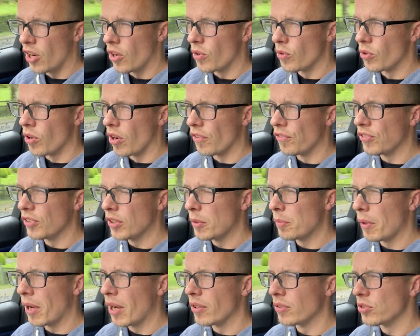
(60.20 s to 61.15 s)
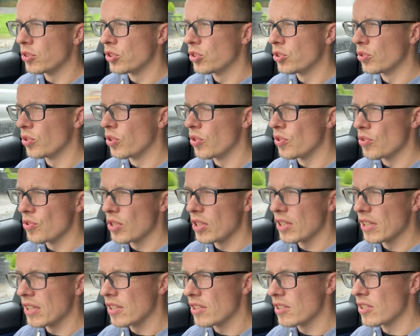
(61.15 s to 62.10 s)
roughly about
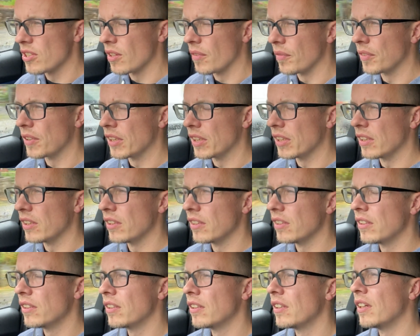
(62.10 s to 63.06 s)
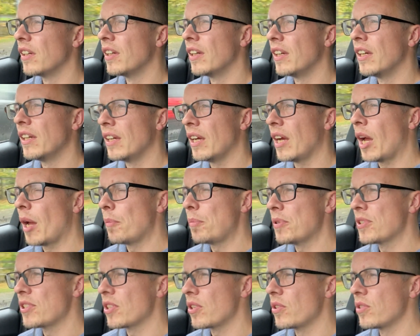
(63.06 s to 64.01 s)
200 and something
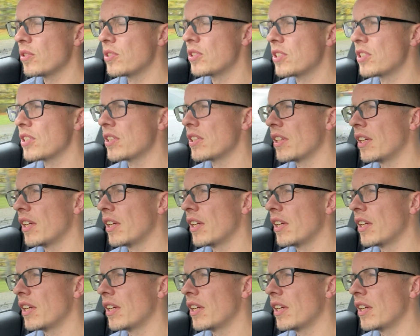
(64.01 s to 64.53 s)
episodes